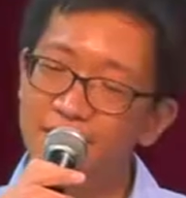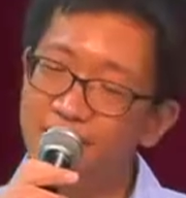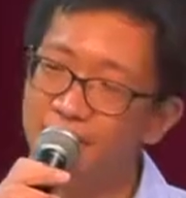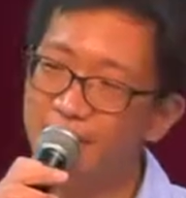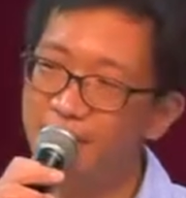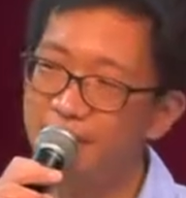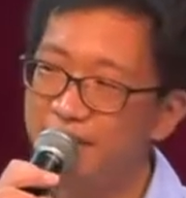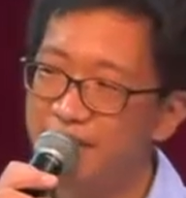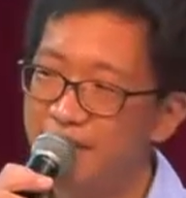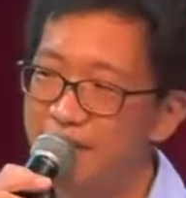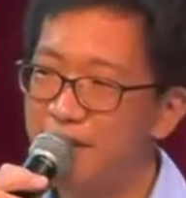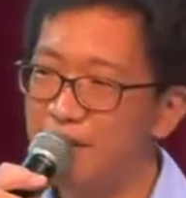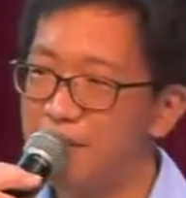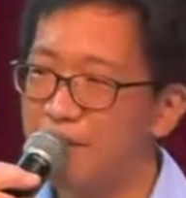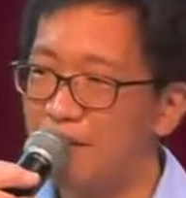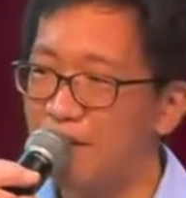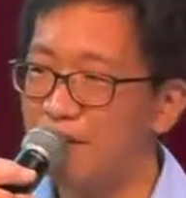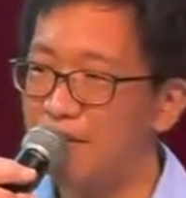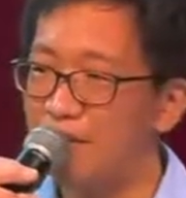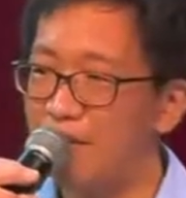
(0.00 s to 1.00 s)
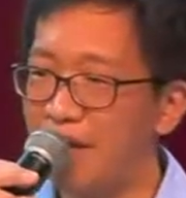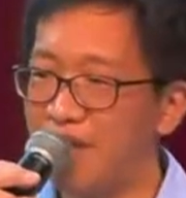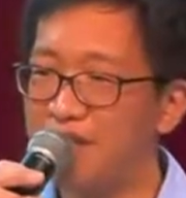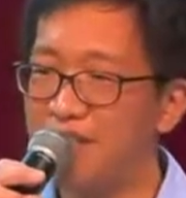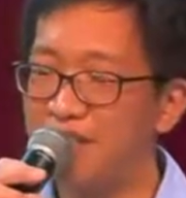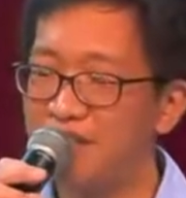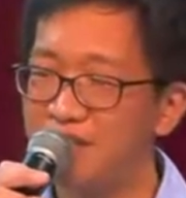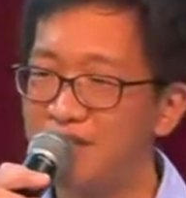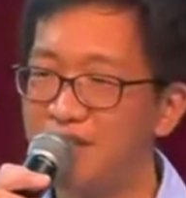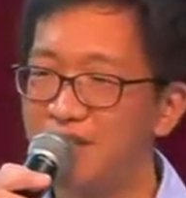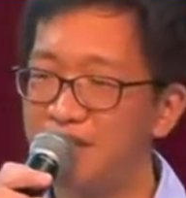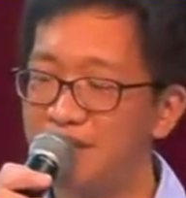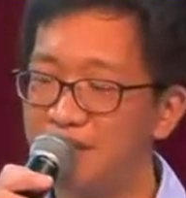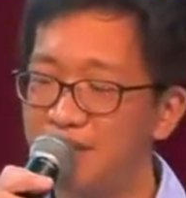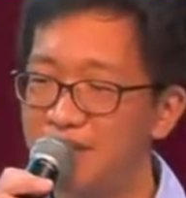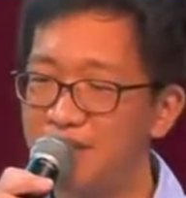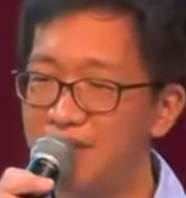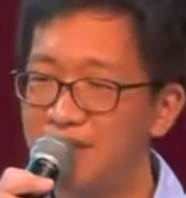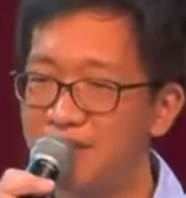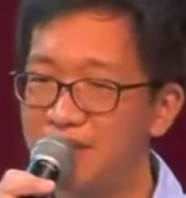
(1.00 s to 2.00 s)
if you think about
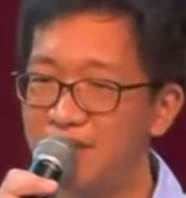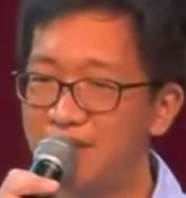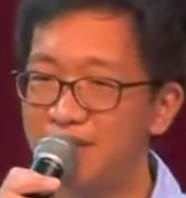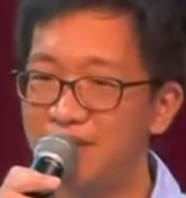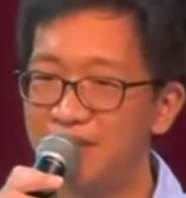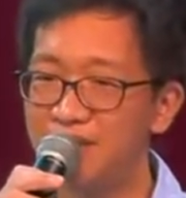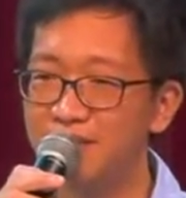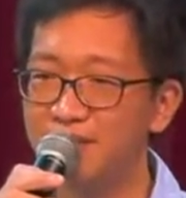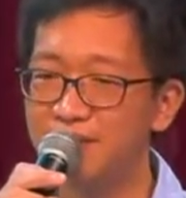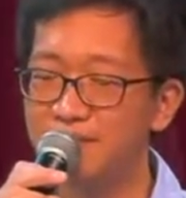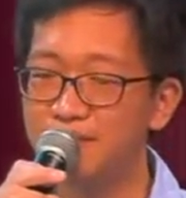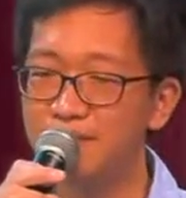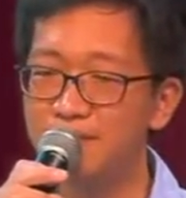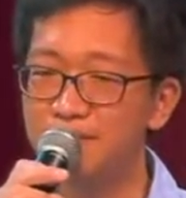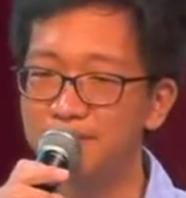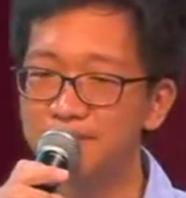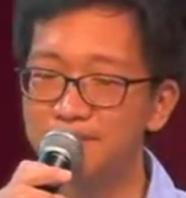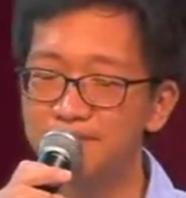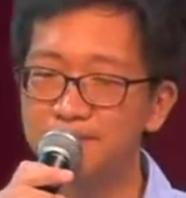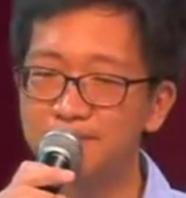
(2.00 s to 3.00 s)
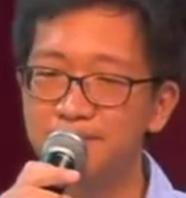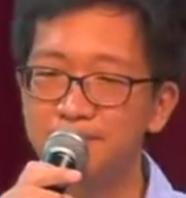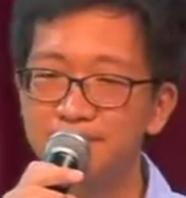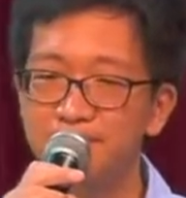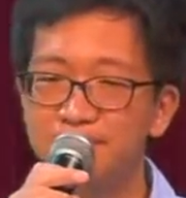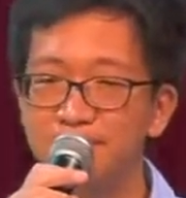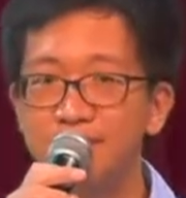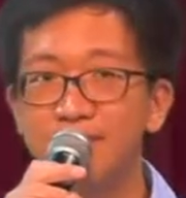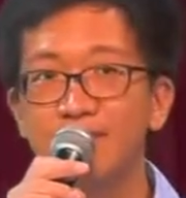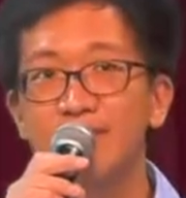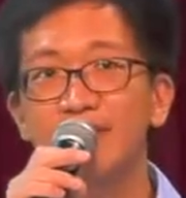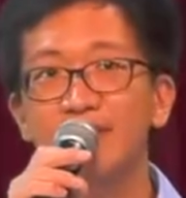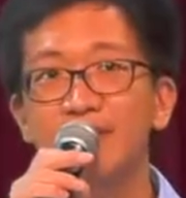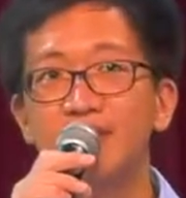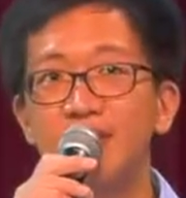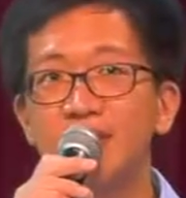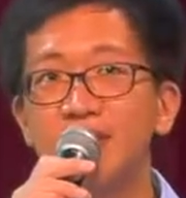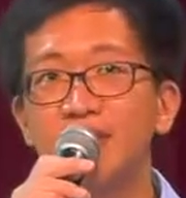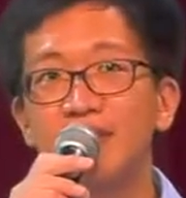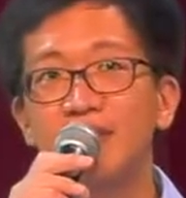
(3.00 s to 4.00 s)
righteousness, um,
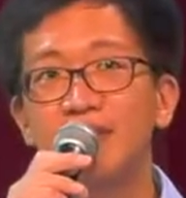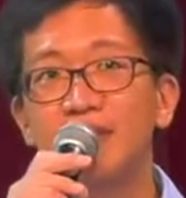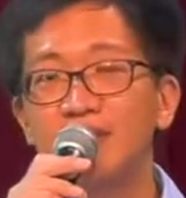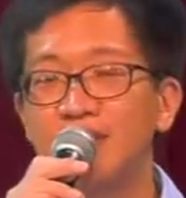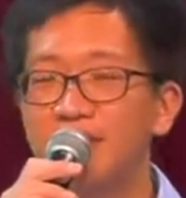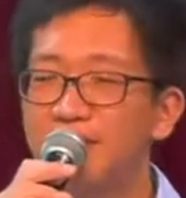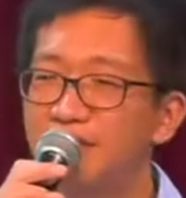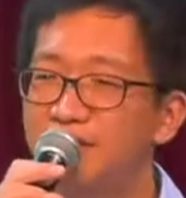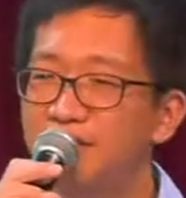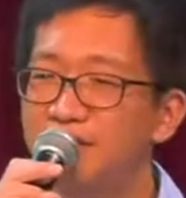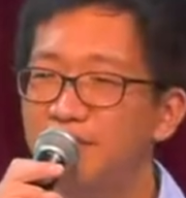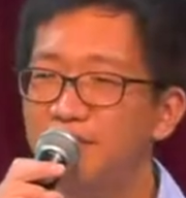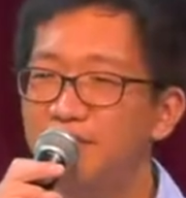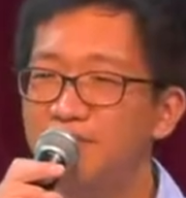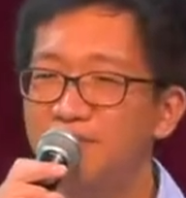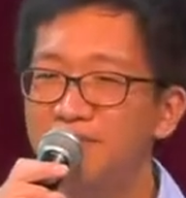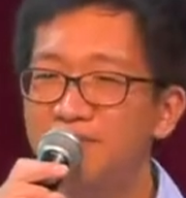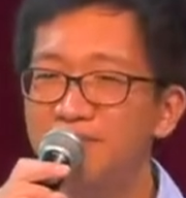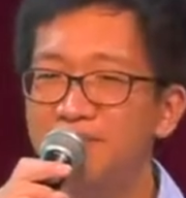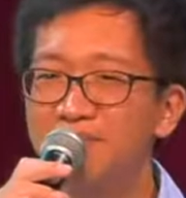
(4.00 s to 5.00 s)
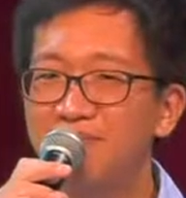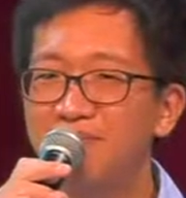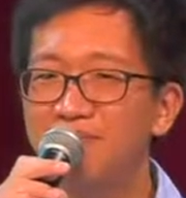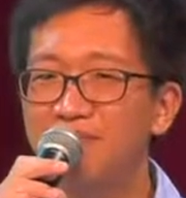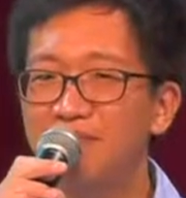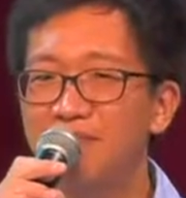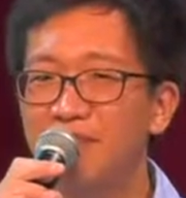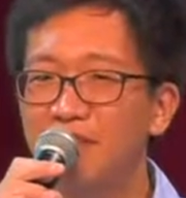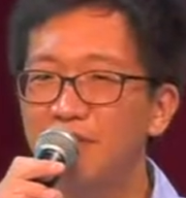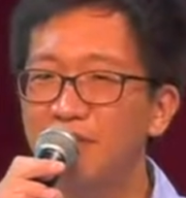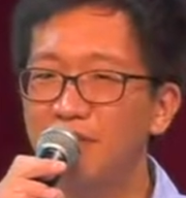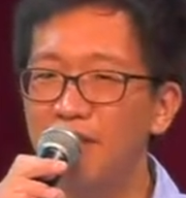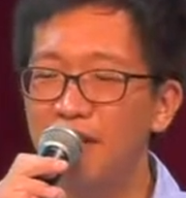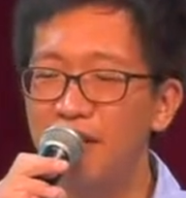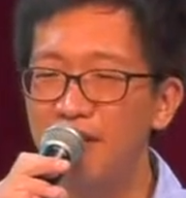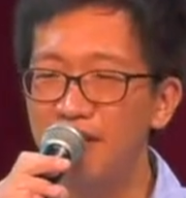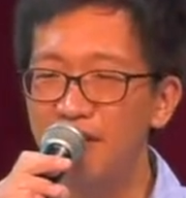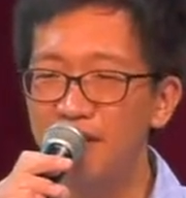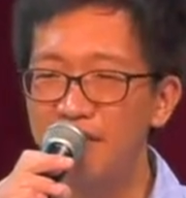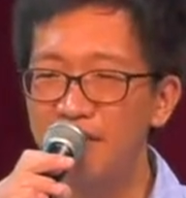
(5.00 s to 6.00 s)
there's
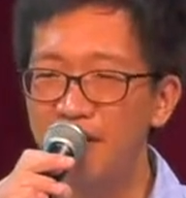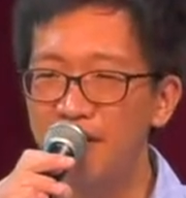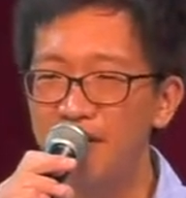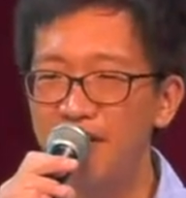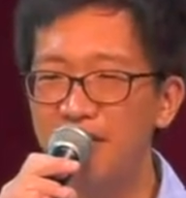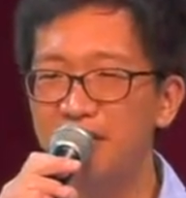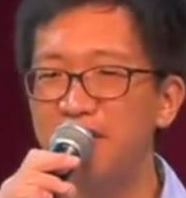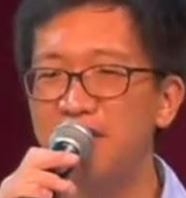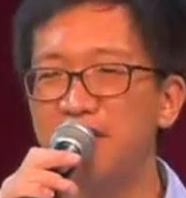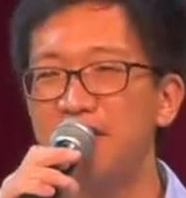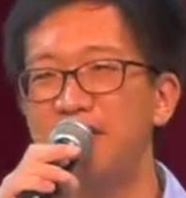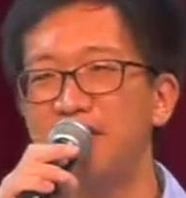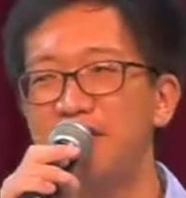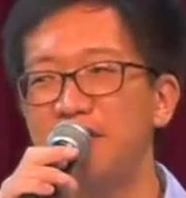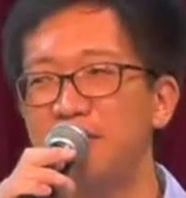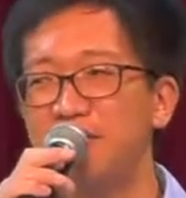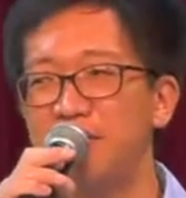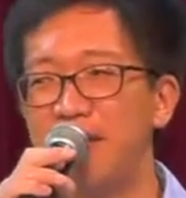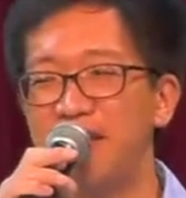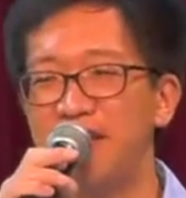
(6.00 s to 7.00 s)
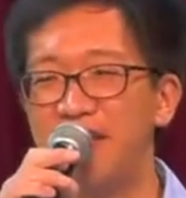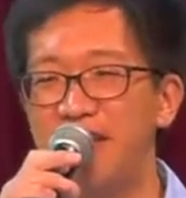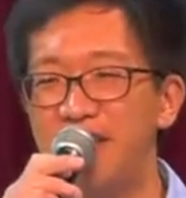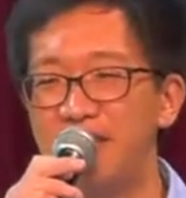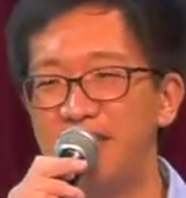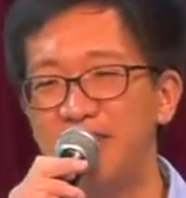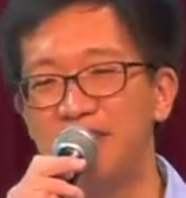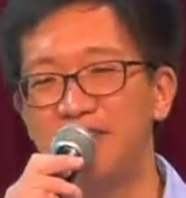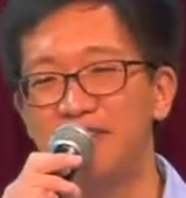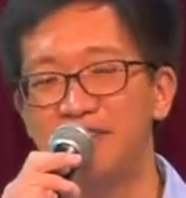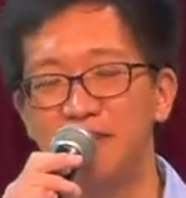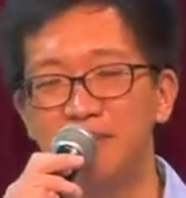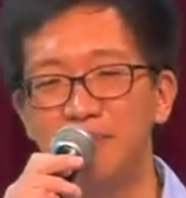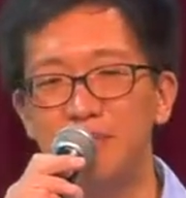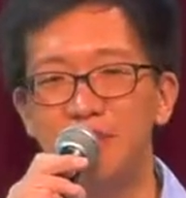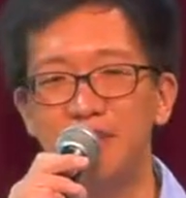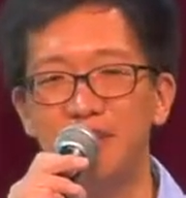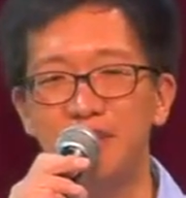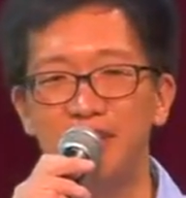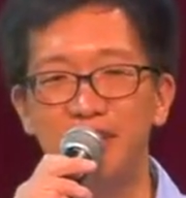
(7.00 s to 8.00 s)
very, a very clear mandate in
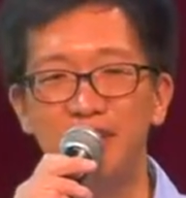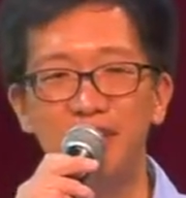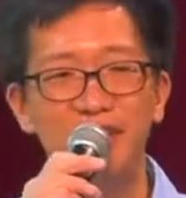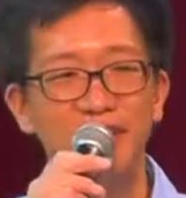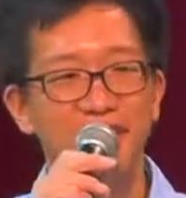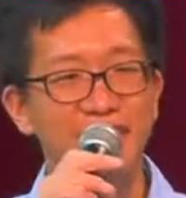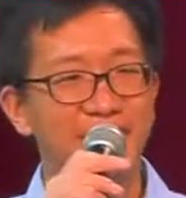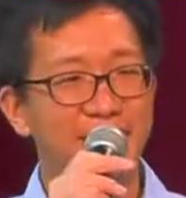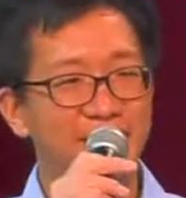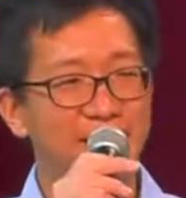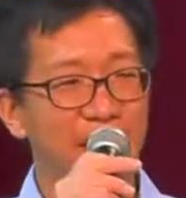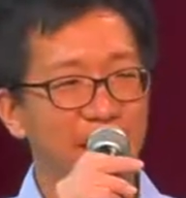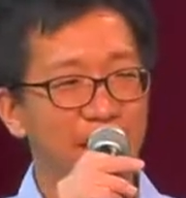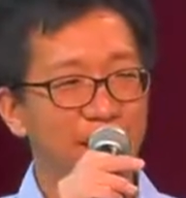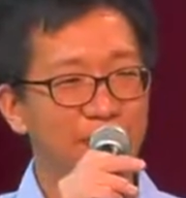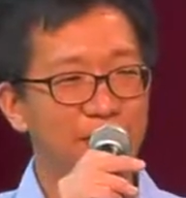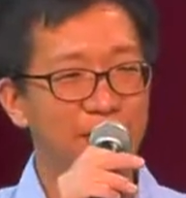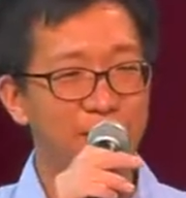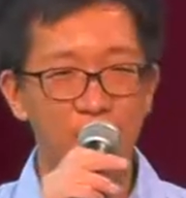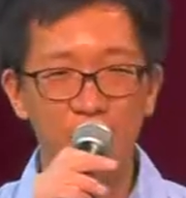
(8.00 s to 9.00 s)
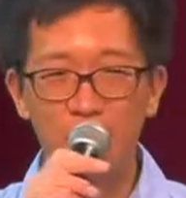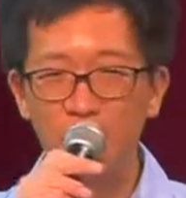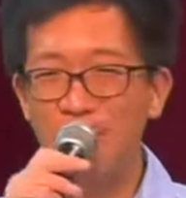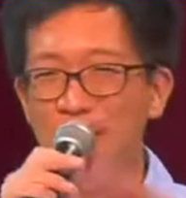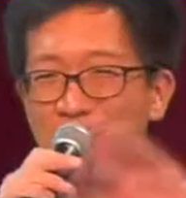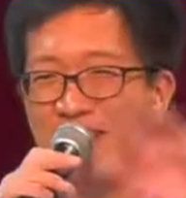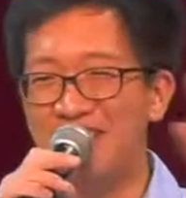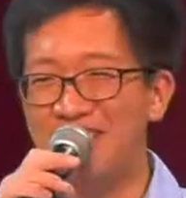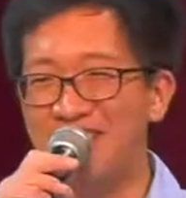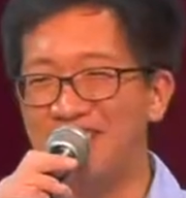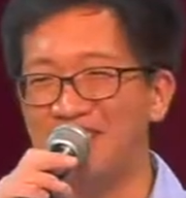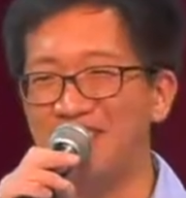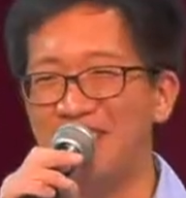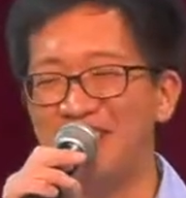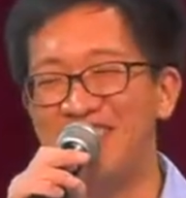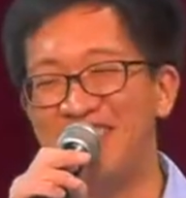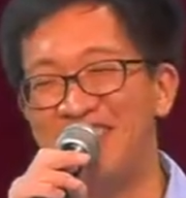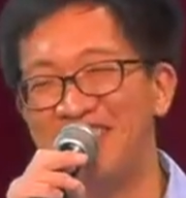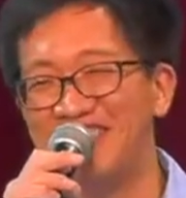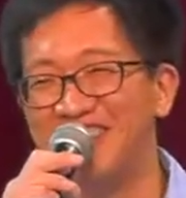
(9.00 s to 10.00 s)
Scripture that no one is
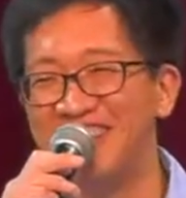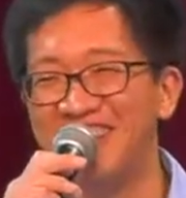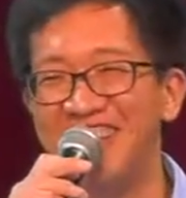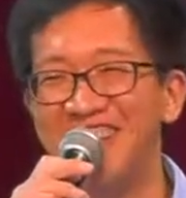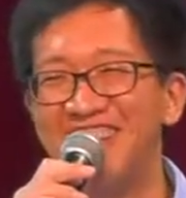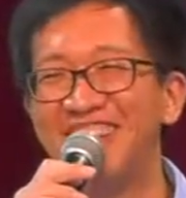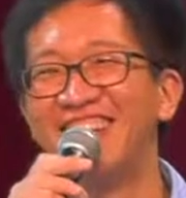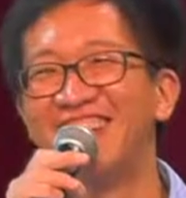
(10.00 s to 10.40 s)
righteous.